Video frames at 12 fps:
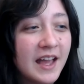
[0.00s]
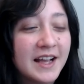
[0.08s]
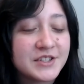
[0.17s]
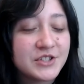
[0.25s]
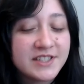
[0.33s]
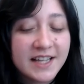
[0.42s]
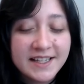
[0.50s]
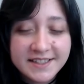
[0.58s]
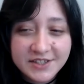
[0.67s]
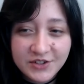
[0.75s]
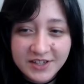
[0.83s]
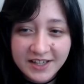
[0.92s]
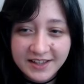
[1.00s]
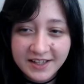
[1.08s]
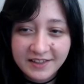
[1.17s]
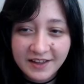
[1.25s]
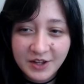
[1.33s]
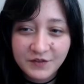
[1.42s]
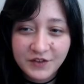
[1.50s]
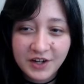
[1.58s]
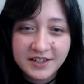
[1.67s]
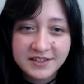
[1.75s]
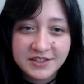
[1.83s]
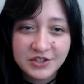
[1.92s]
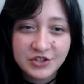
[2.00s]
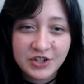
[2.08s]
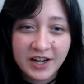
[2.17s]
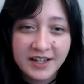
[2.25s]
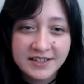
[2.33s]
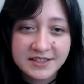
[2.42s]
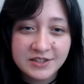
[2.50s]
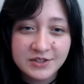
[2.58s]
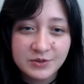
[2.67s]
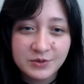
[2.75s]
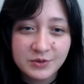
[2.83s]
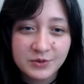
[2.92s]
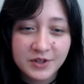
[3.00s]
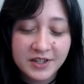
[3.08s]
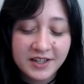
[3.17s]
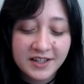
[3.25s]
exercises or anything that you've done to try to